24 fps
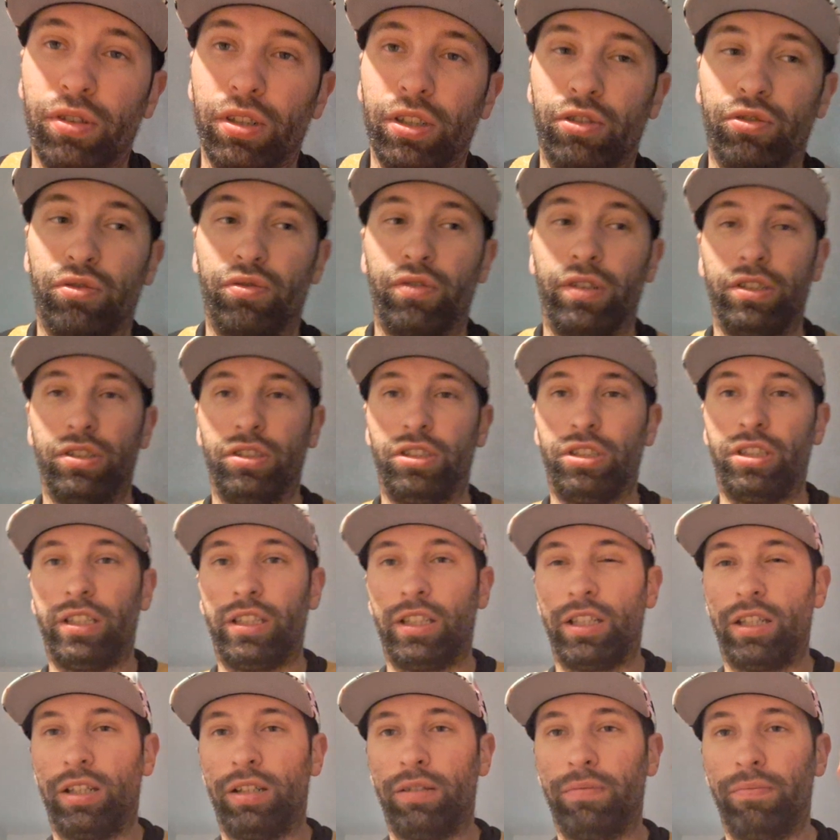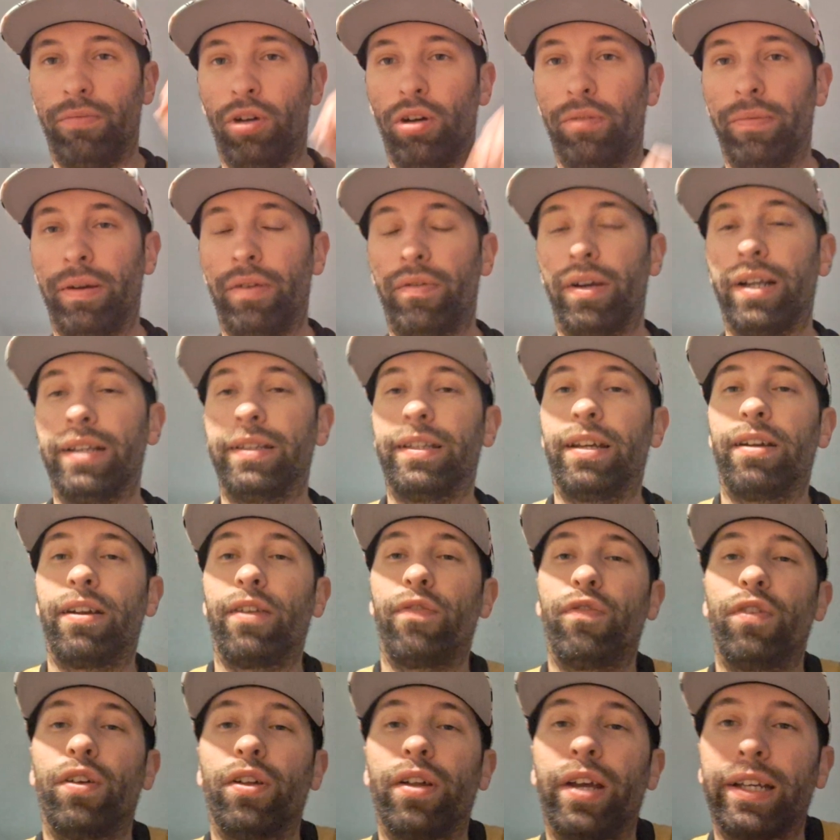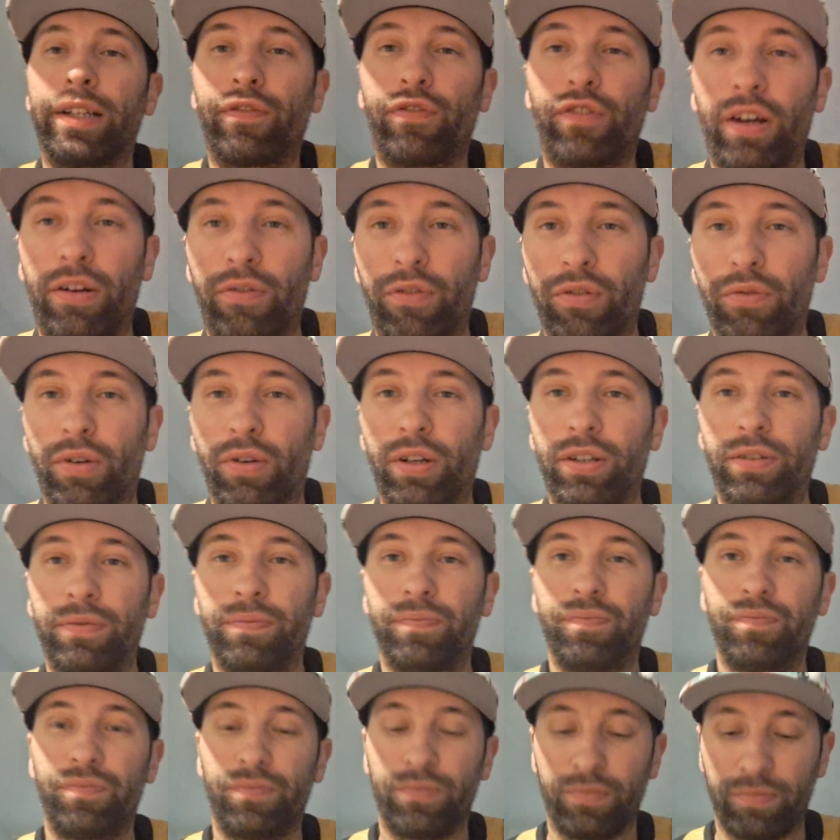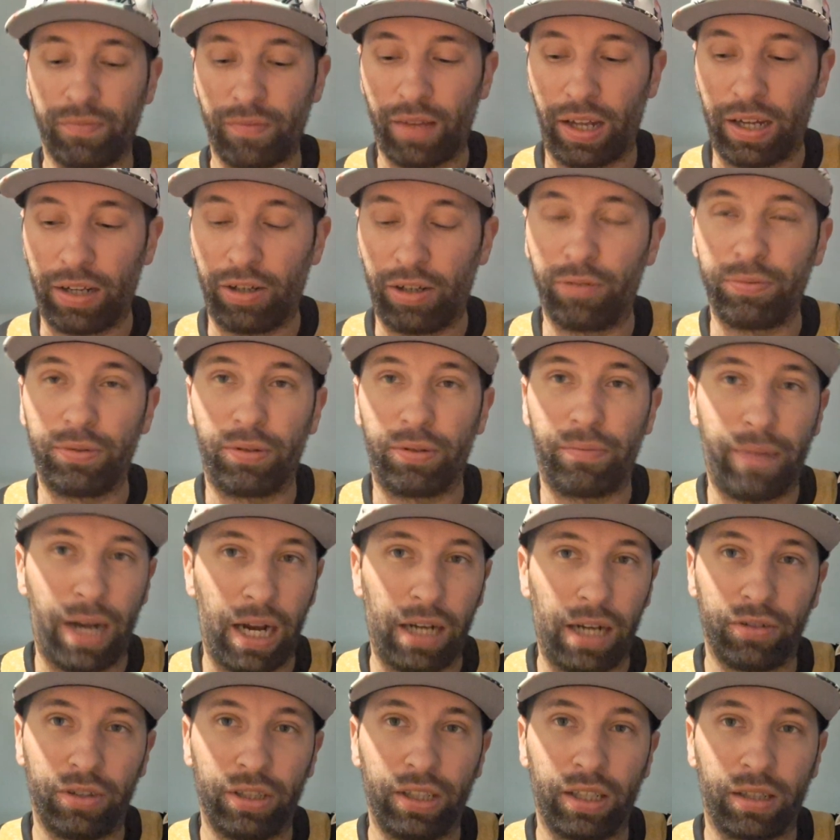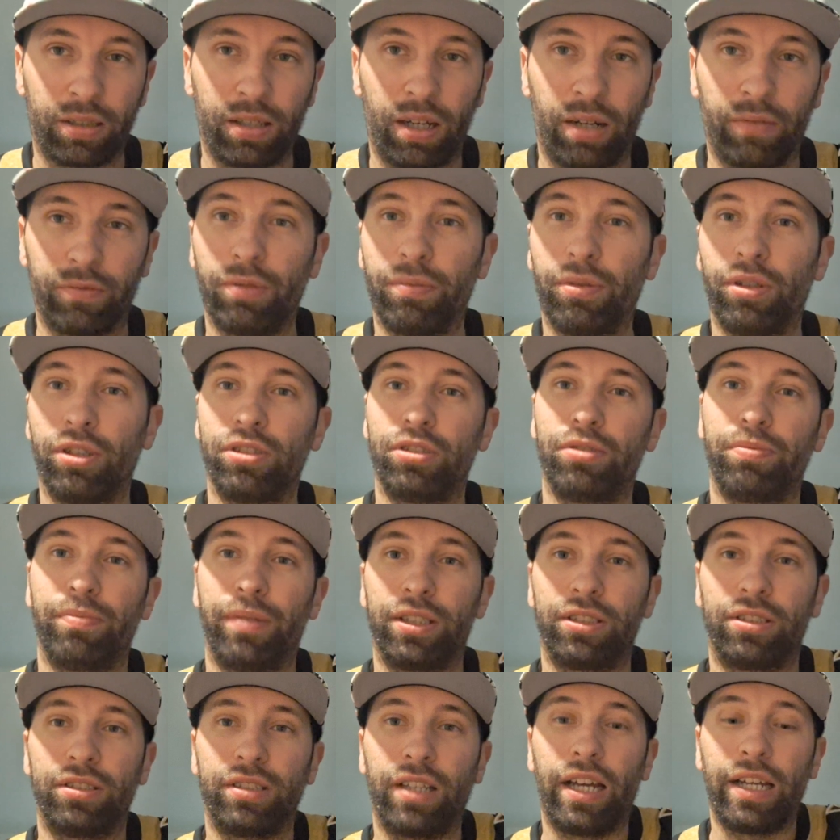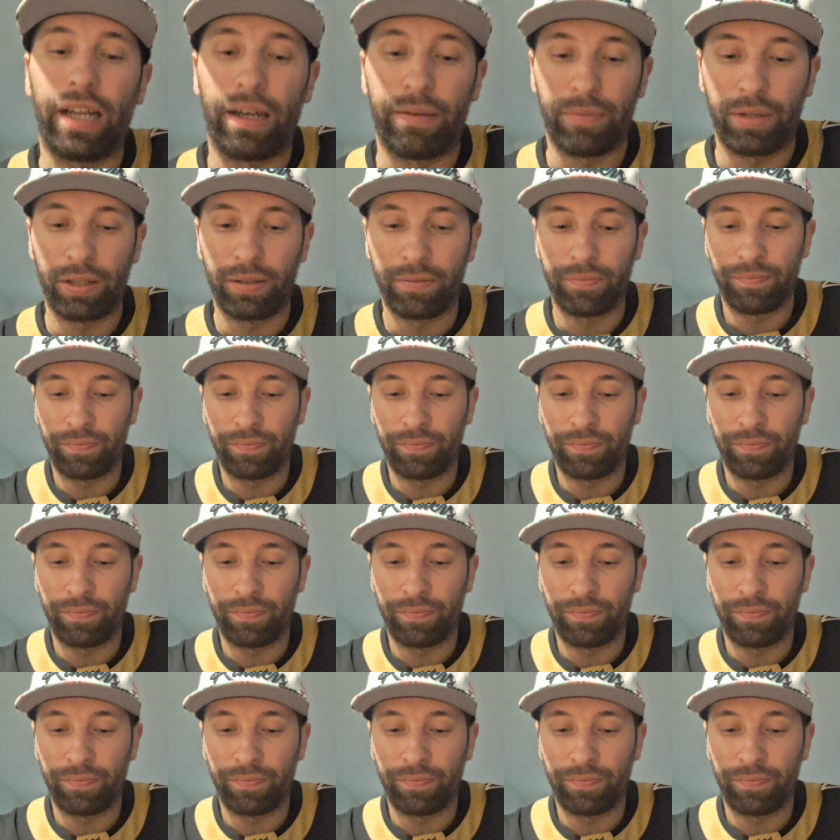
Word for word: really cringy moment right there, I feel like, for everyone. I hope you're mildly uncomfortable as much as I am.